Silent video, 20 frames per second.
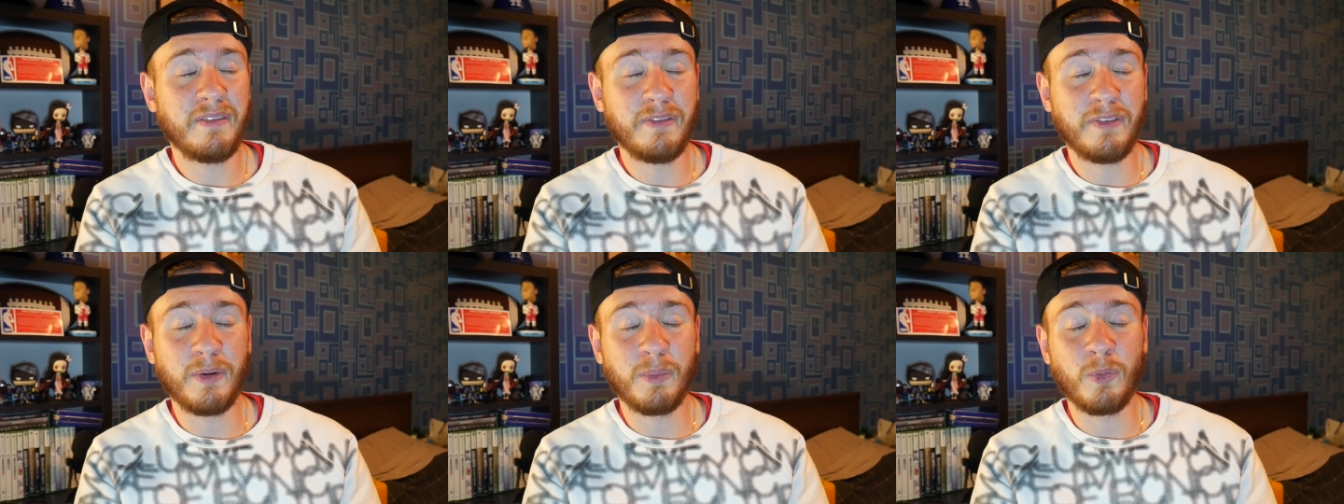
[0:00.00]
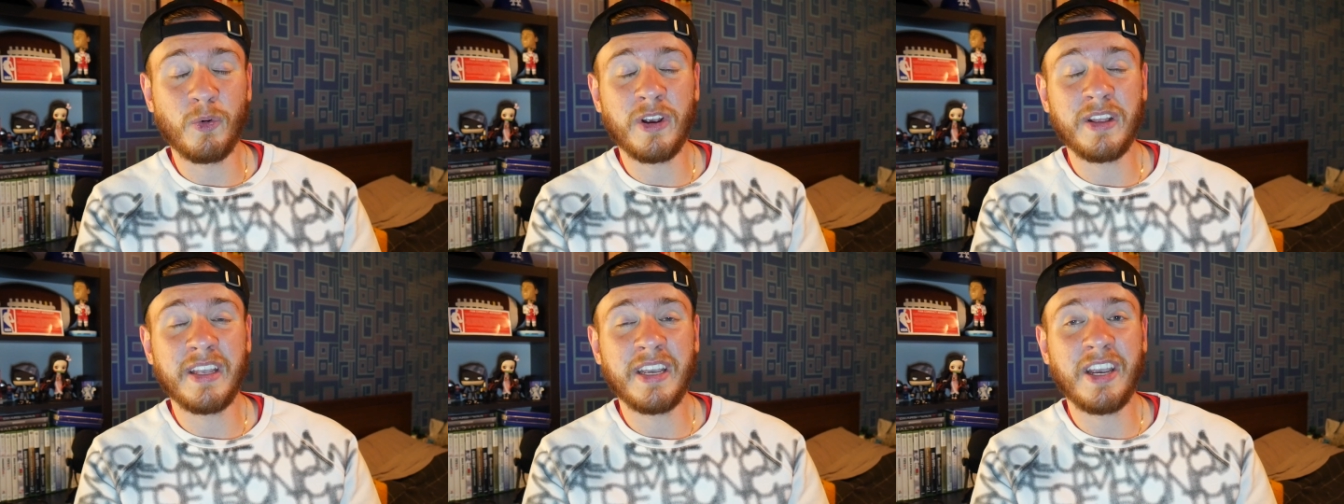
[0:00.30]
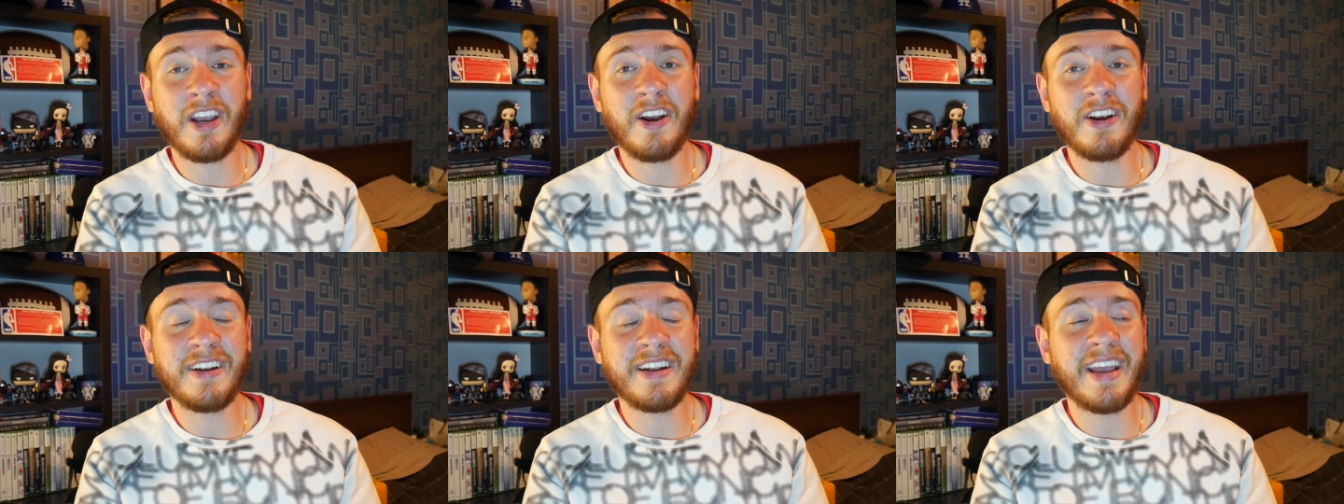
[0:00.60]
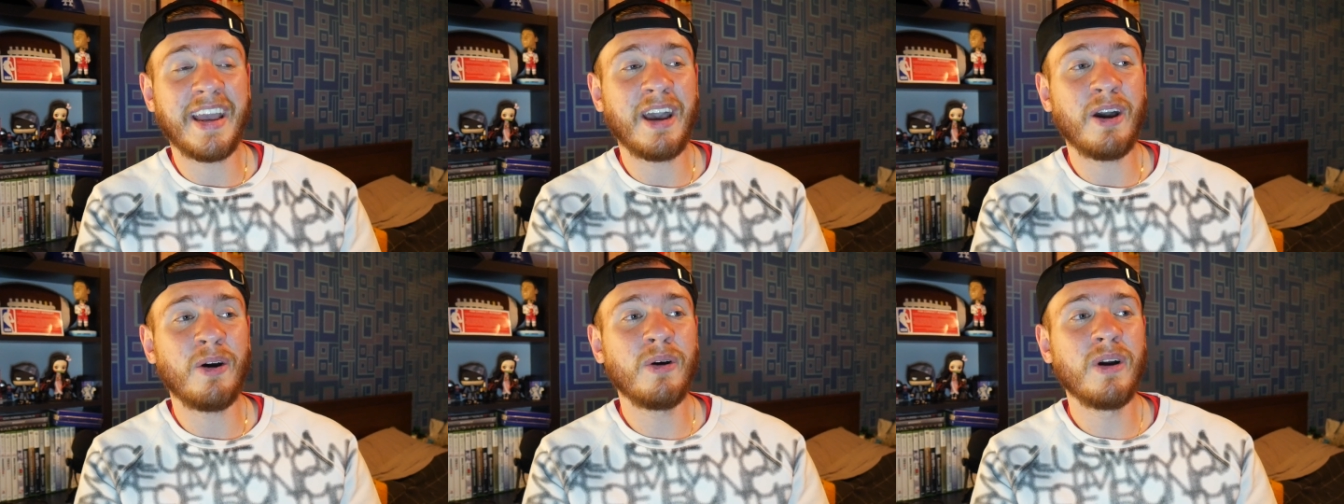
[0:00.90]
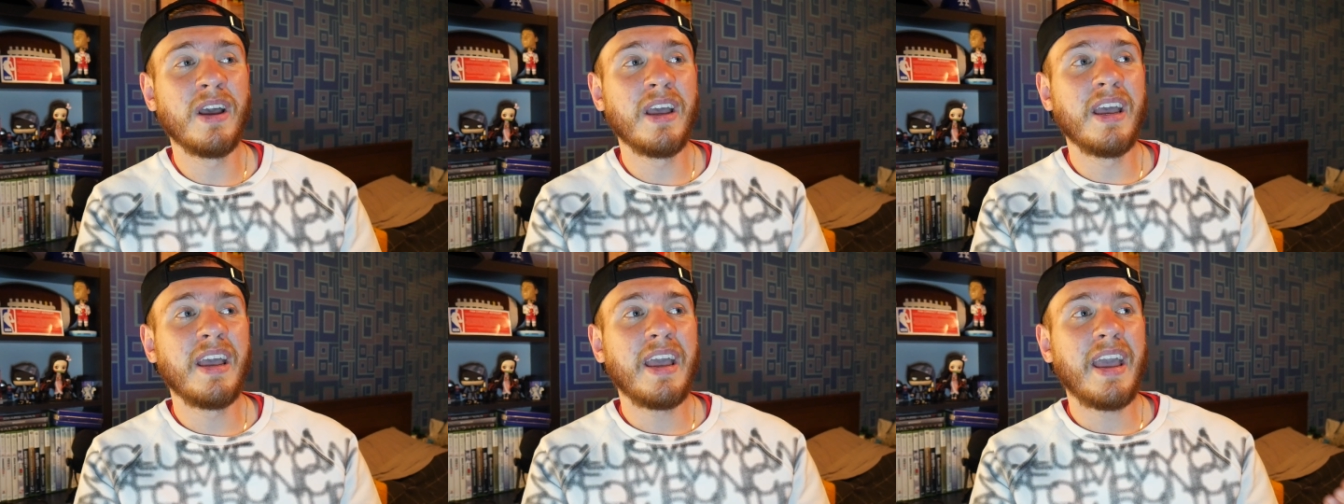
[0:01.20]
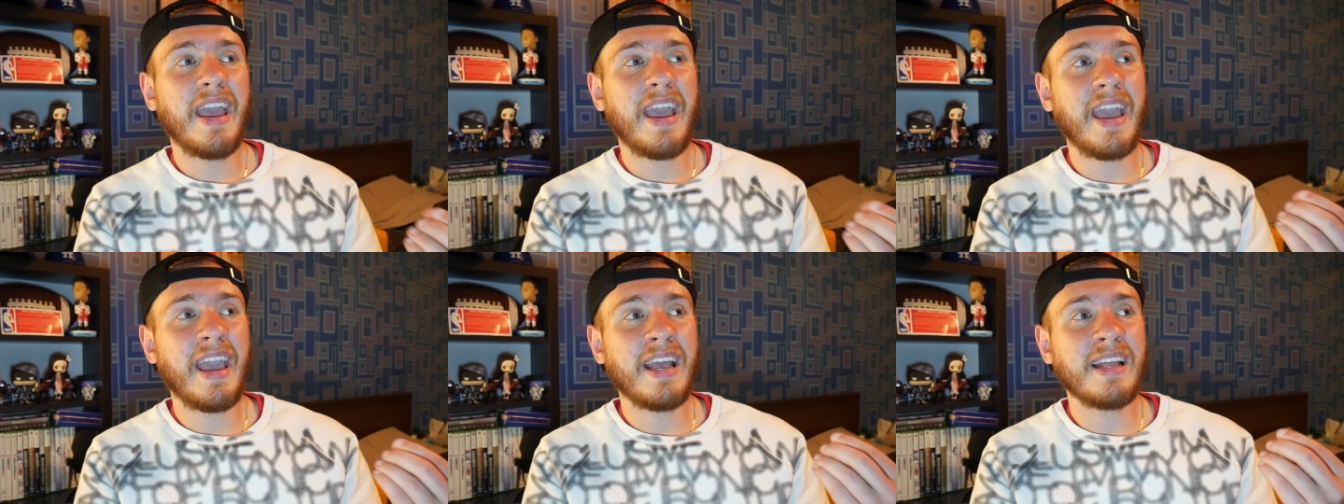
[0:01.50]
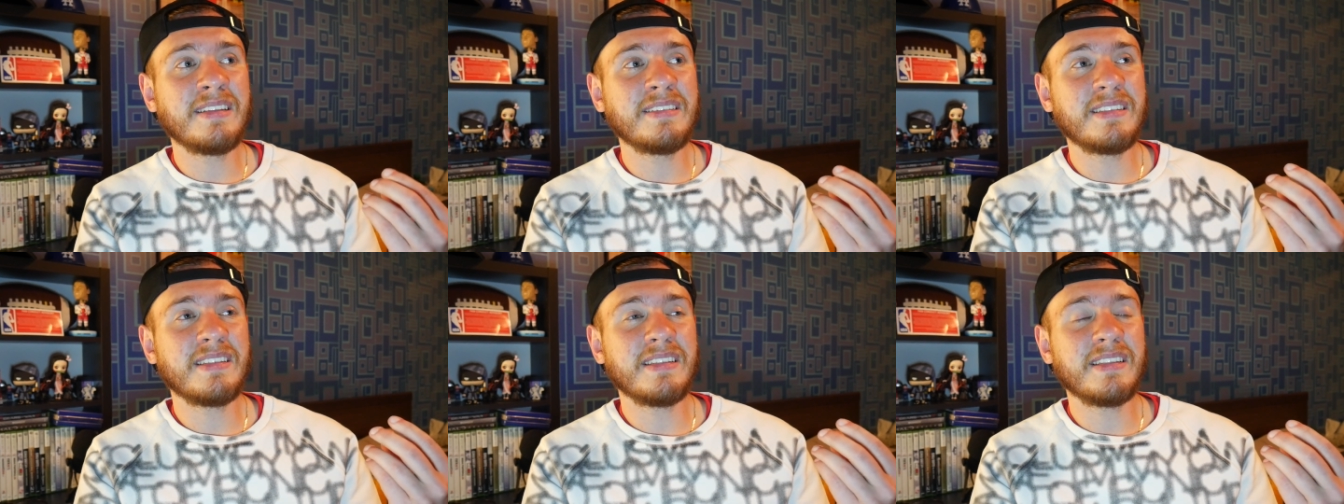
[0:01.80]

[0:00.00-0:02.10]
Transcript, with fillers: from where they are now. And